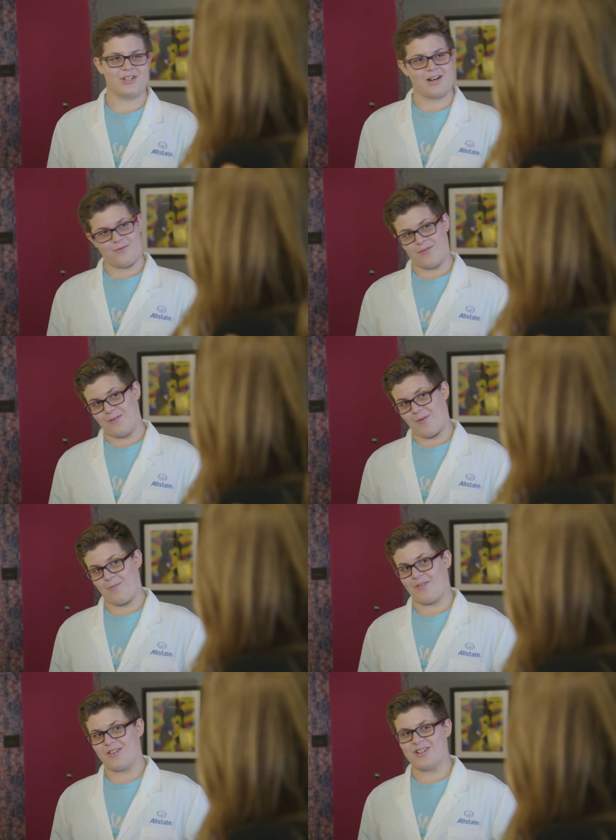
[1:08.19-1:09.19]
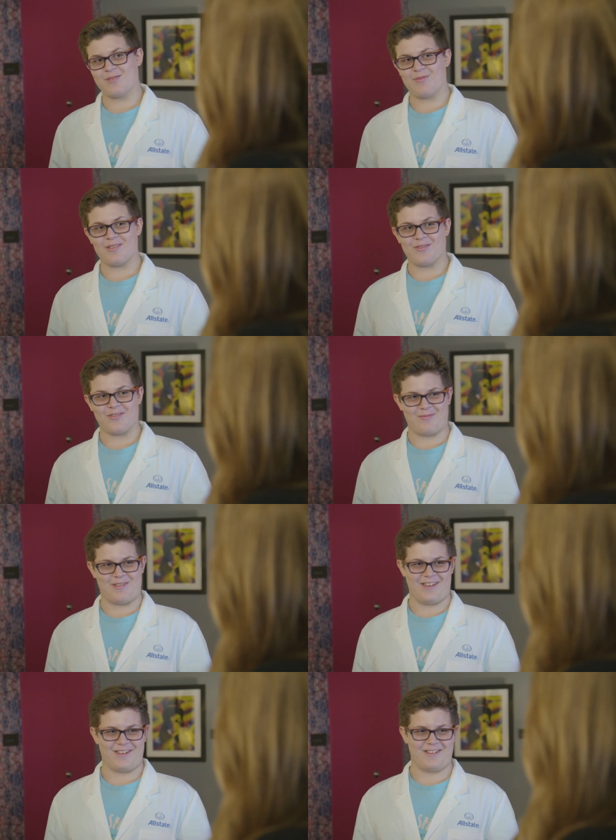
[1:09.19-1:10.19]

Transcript: Genevieve, I'm very smart for me.